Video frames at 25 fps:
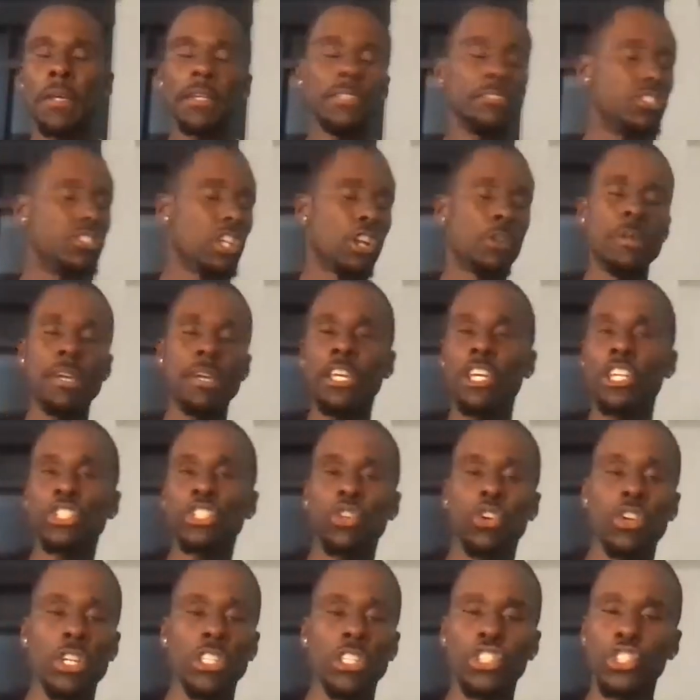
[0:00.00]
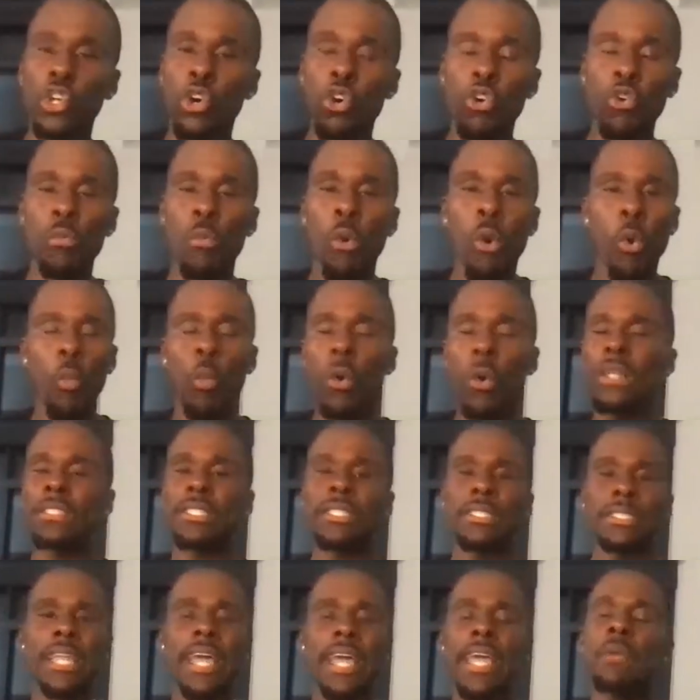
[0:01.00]
Gentleman gets on the Zoom. What is
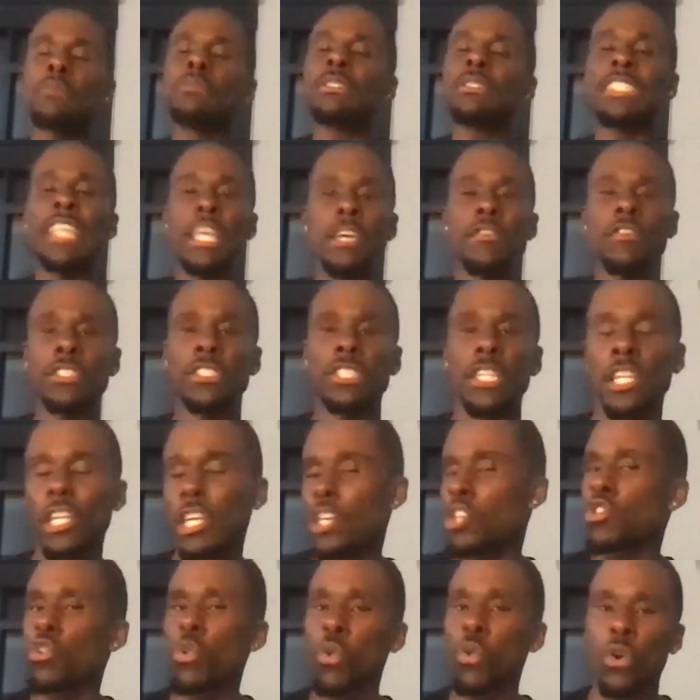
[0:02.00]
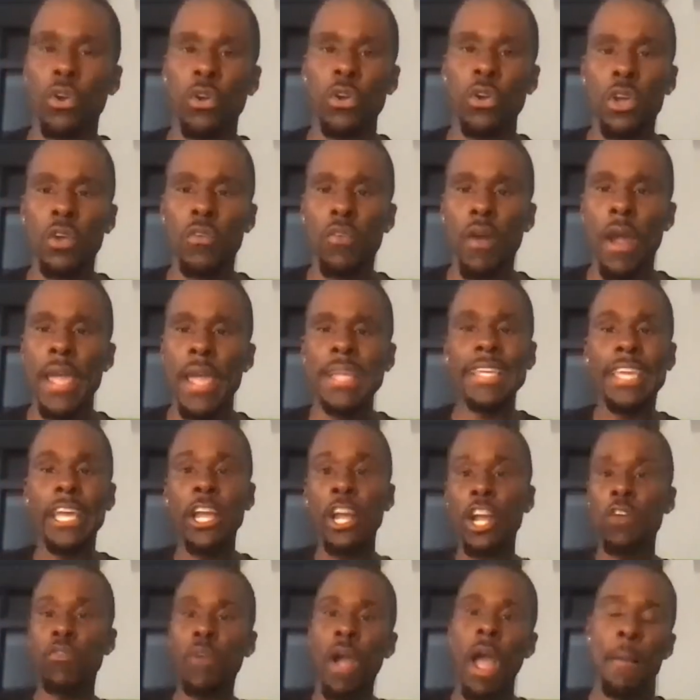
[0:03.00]
his name? Stevenson Lindor, right?
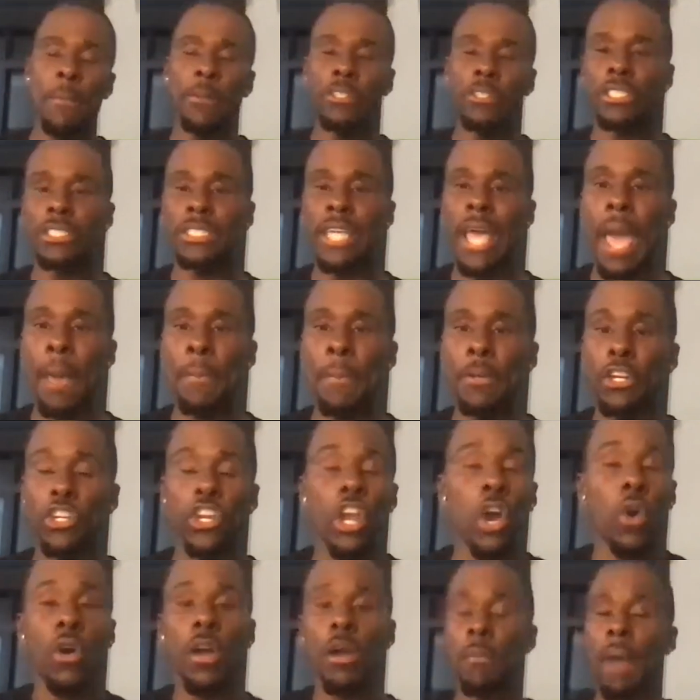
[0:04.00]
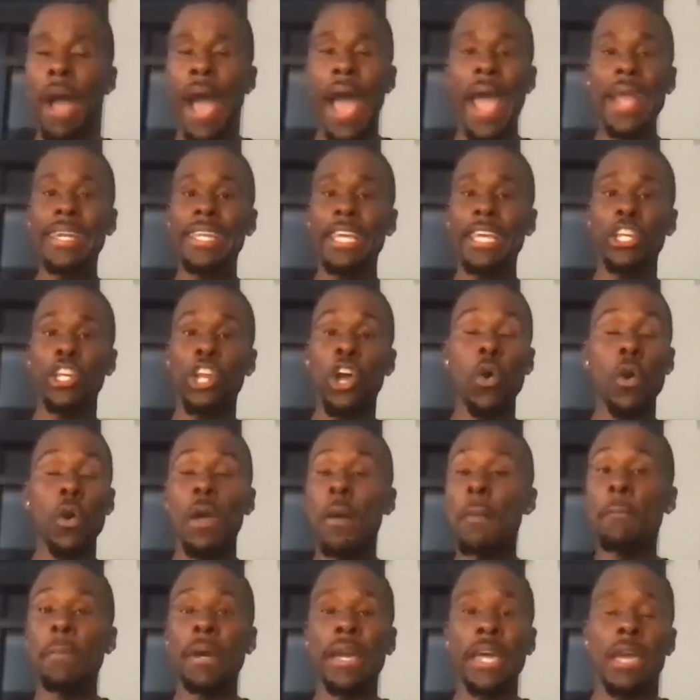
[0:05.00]
Garrett Roberts just happened to know him. I didn't know
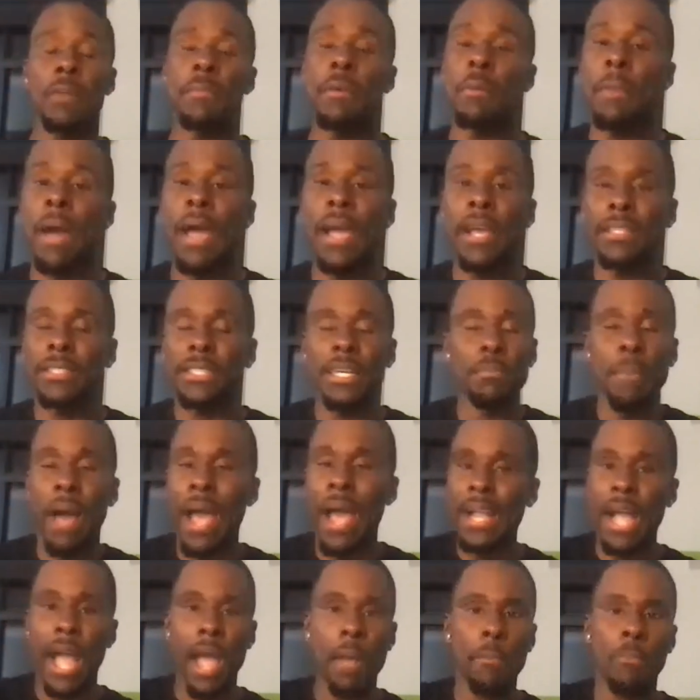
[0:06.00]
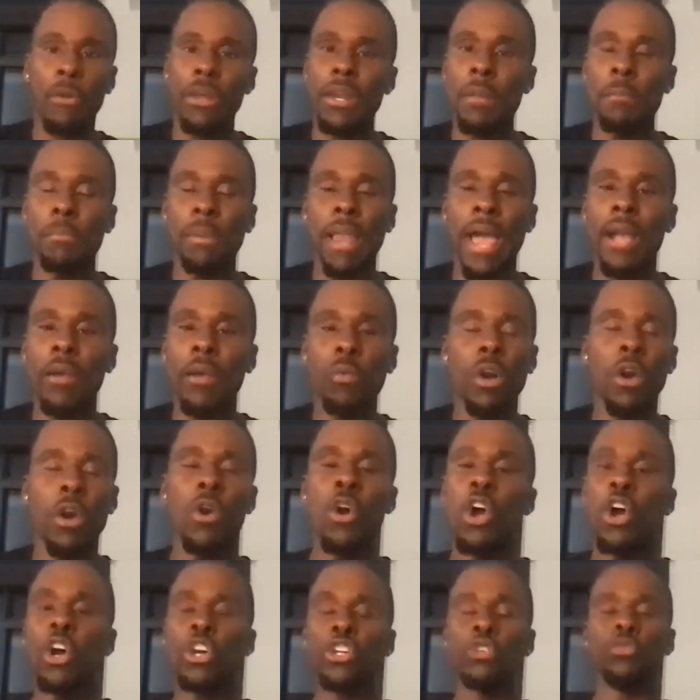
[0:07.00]
him, but him and my guy, Brandon Blackwell,
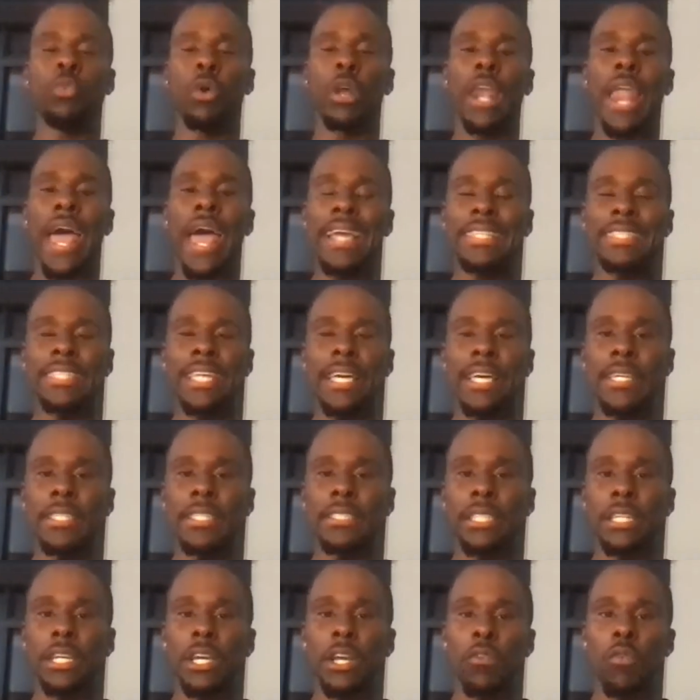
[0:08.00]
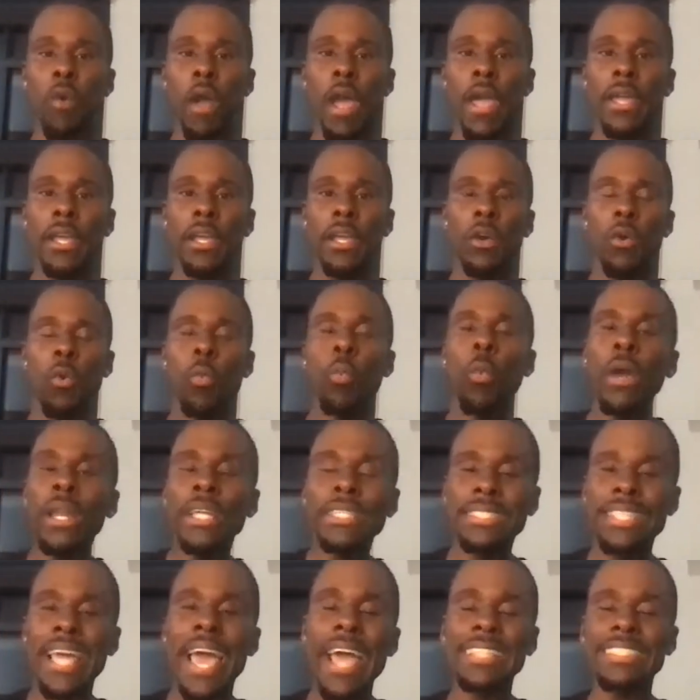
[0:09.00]
were like this, right? What
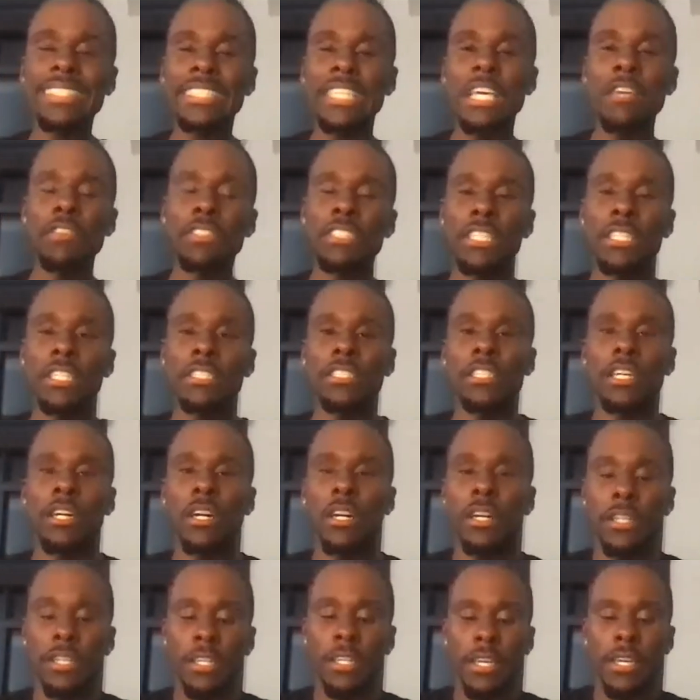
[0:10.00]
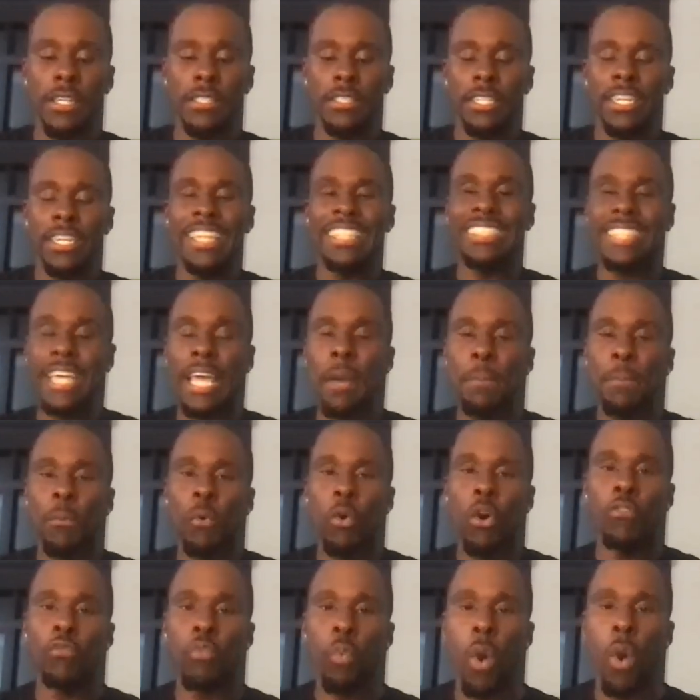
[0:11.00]
is that? Stevenson is an example
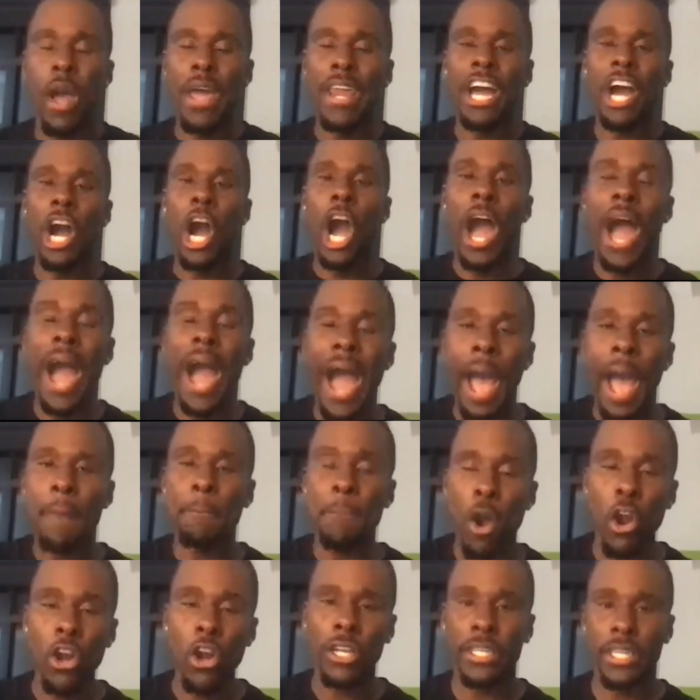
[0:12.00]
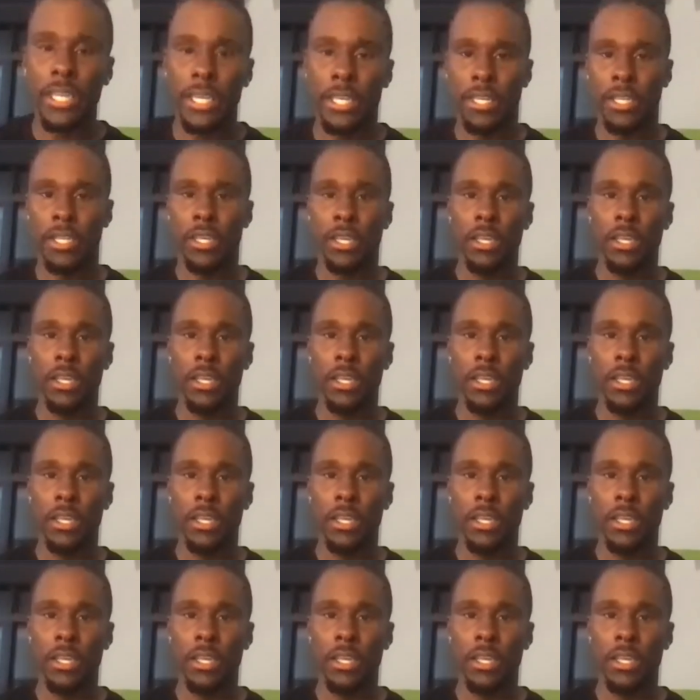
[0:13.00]
of what? A hot market.